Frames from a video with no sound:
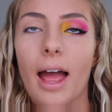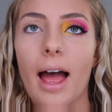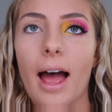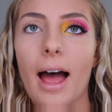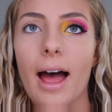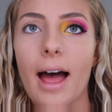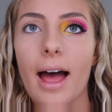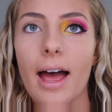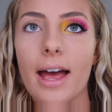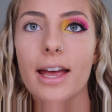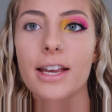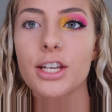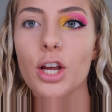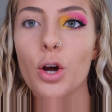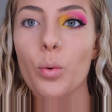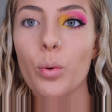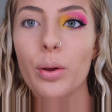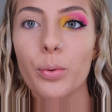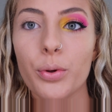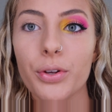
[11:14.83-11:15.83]
and
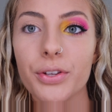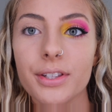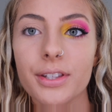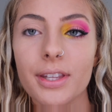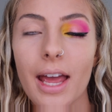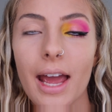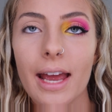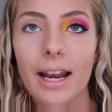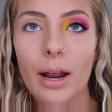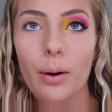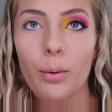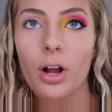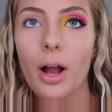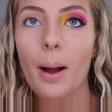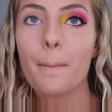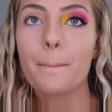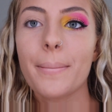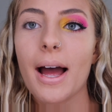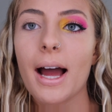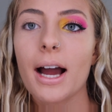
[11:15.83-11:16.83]
I will
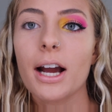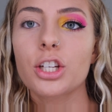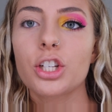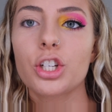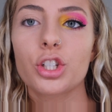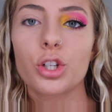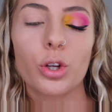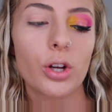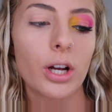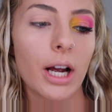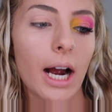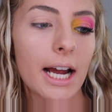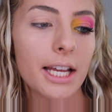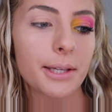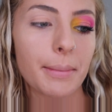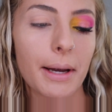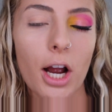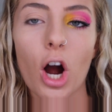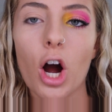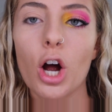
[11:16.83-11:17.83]
come back to show you
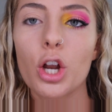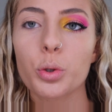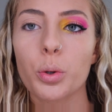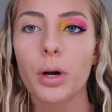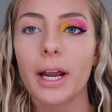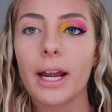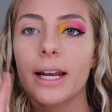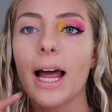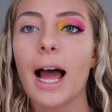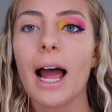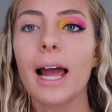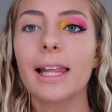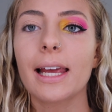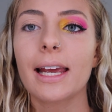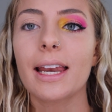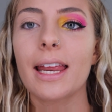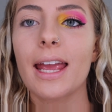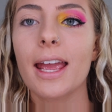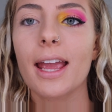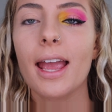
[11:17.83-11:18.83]
guys my contouring and
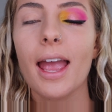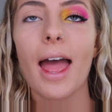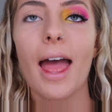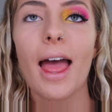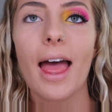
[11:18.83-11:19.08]
highlighting,